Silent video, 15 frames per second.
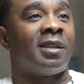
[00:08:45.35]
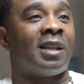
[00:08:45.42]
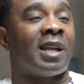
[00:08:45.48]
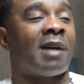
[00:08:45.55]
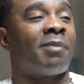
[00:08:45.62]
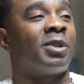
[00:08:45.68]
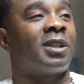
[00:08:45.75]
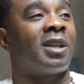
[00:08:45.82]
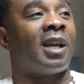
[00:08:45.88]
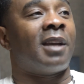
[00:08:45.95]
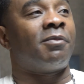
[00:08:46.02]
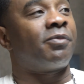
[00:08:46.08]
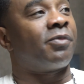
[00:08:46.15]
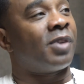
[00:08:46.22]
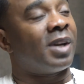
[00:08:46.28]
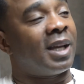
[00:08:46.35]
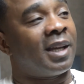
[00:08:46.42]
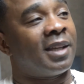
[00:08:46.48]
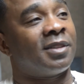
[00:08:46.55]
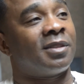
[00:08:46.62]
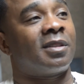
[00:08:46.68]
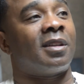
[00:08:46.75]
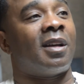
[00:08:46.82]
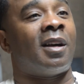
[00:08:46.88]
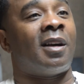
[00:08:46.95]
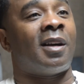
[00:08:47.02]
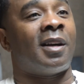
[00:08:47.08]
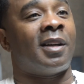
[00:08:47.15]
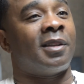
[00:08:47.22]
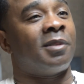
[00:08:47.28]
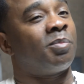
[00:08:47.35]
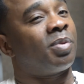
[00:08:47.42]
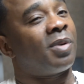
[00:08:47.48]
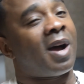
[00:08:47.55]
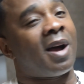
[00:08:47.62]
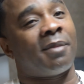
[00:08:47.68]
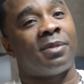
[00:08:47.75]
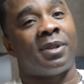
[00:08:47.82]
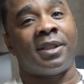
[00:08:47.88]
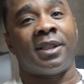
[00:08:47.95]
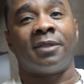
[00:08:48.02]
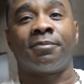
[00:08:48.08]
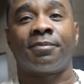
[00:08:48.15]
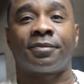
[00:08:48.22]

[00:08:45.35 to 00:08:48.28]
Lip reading: Then I became friends in probably